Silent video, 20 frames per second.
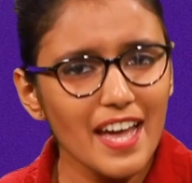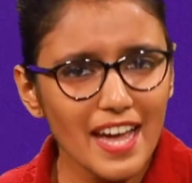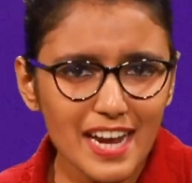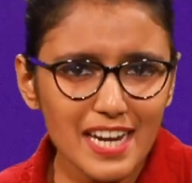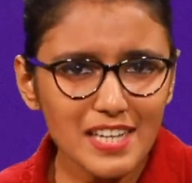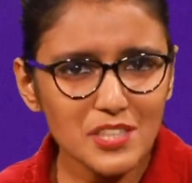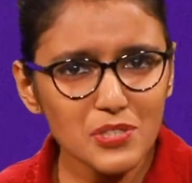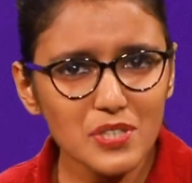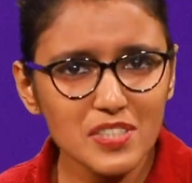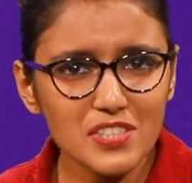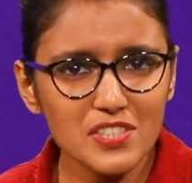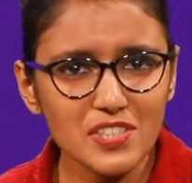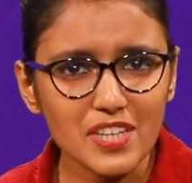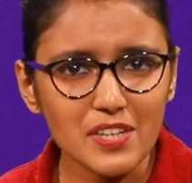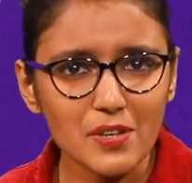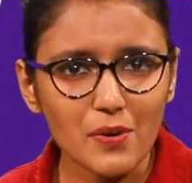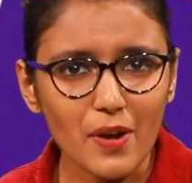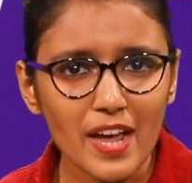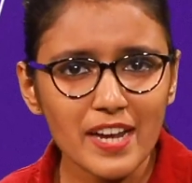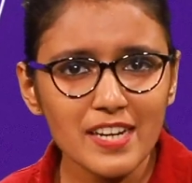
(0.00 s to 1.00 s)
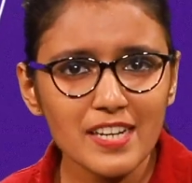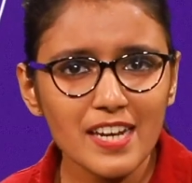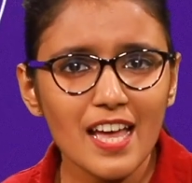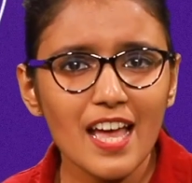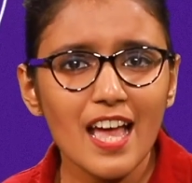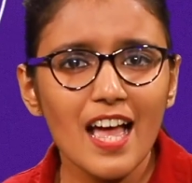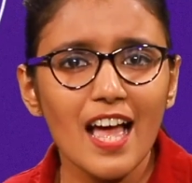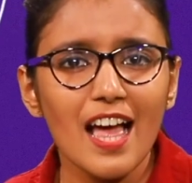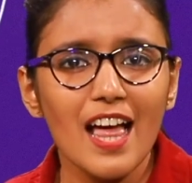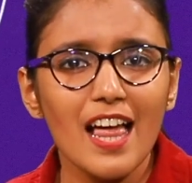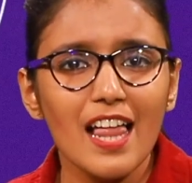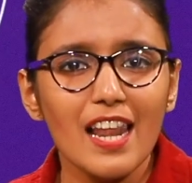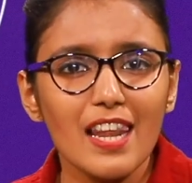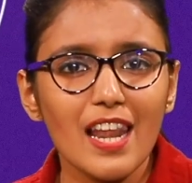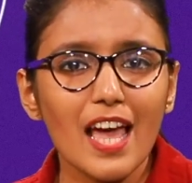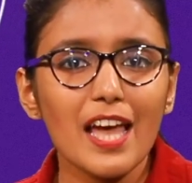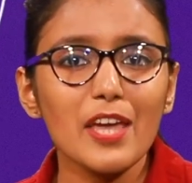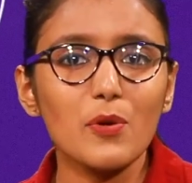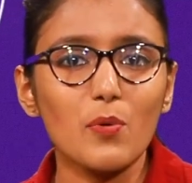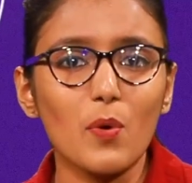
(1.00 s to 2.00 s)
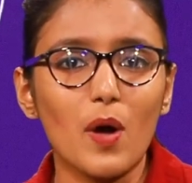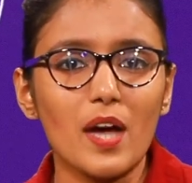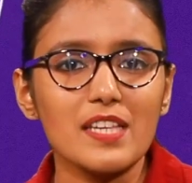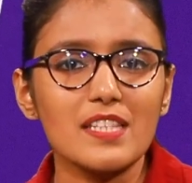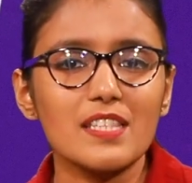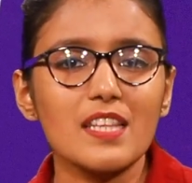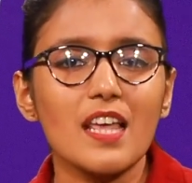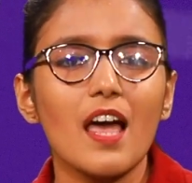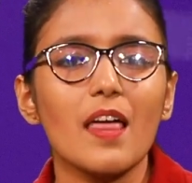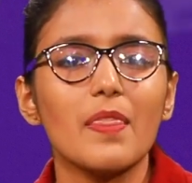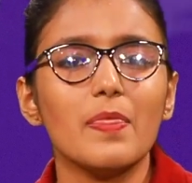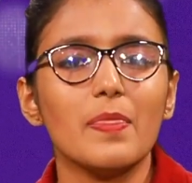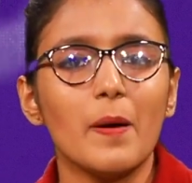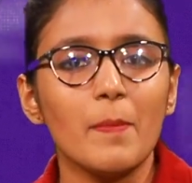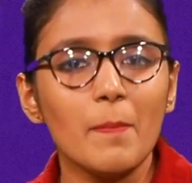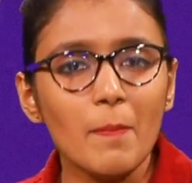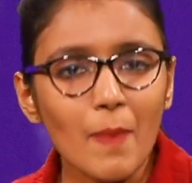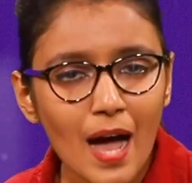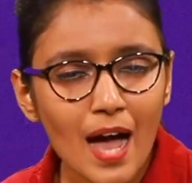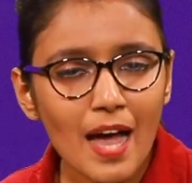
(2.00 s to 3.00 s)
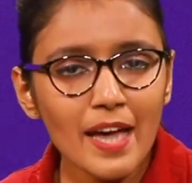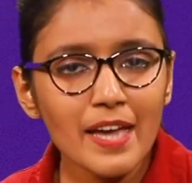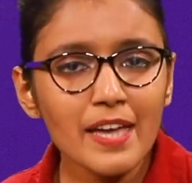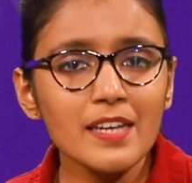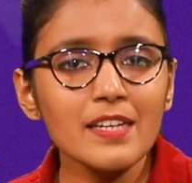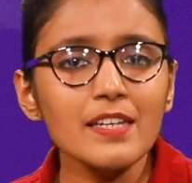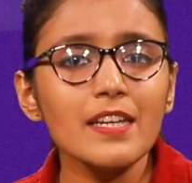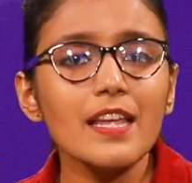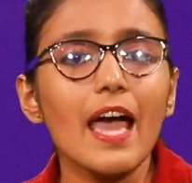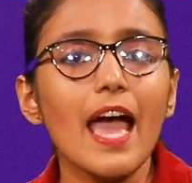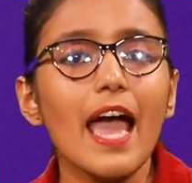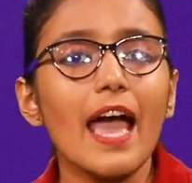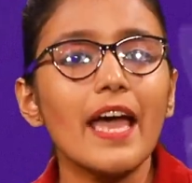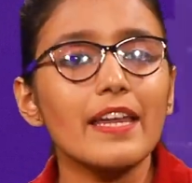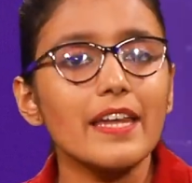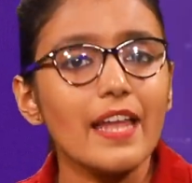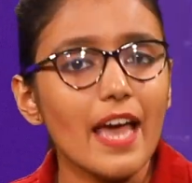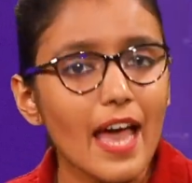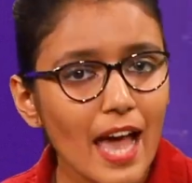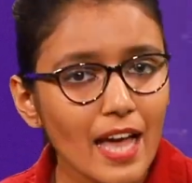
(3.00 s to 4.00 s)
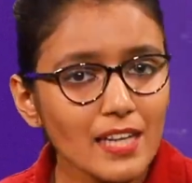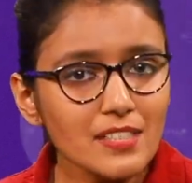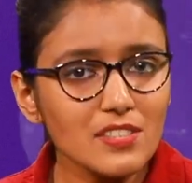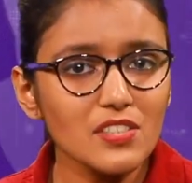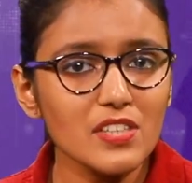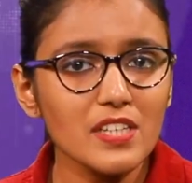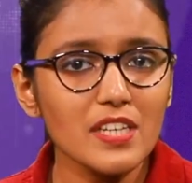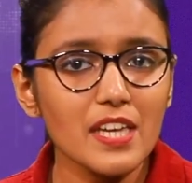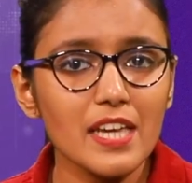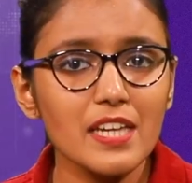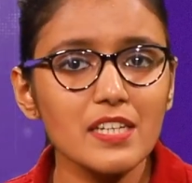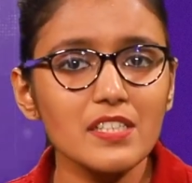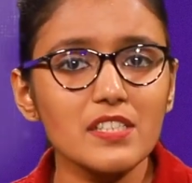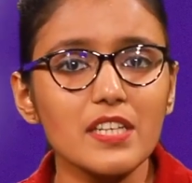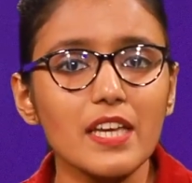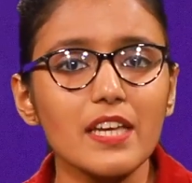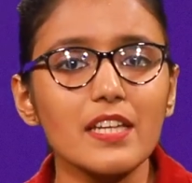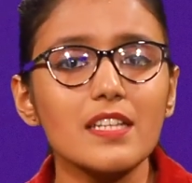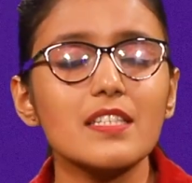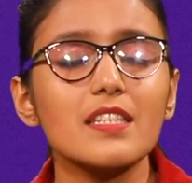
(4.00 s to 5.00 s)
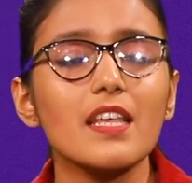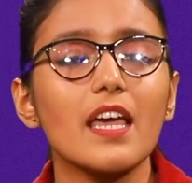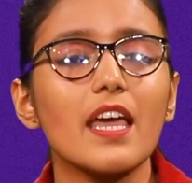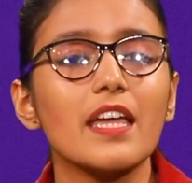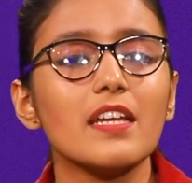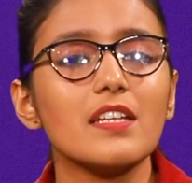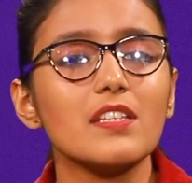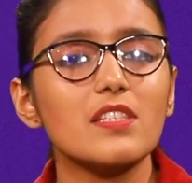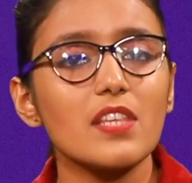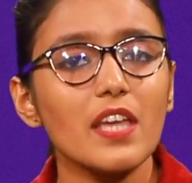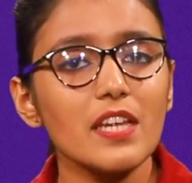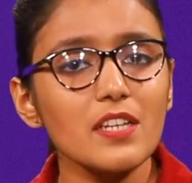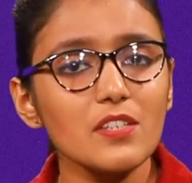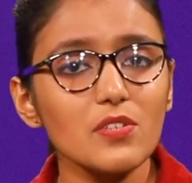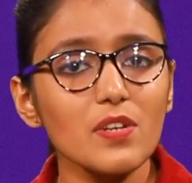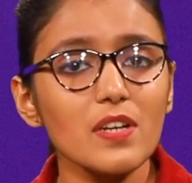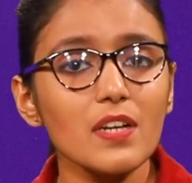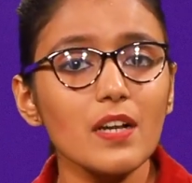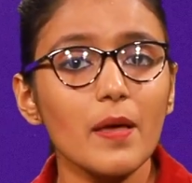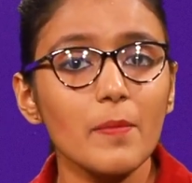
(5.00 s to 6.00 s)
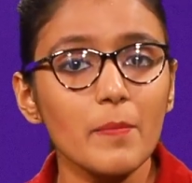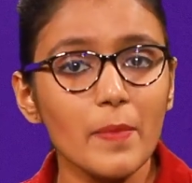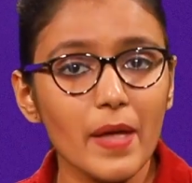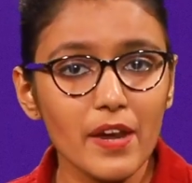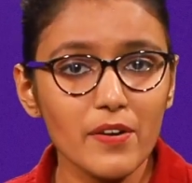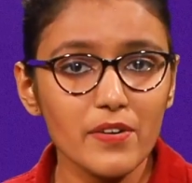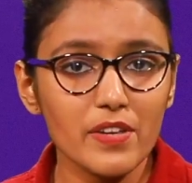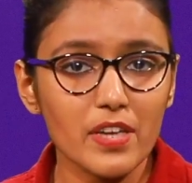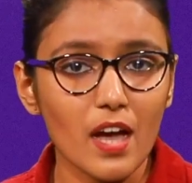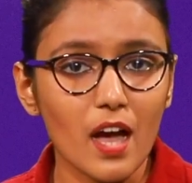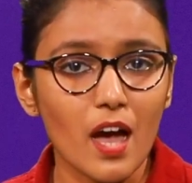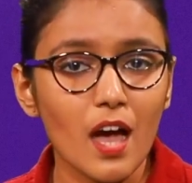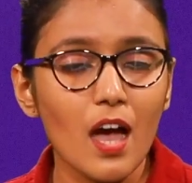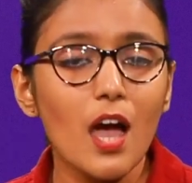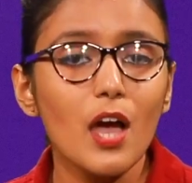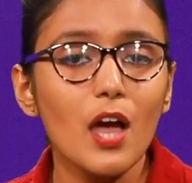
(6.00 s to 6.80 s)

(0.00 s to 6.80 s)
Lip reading: Interesting, right? Likewise, the Mayan and Aztec Indians in Central America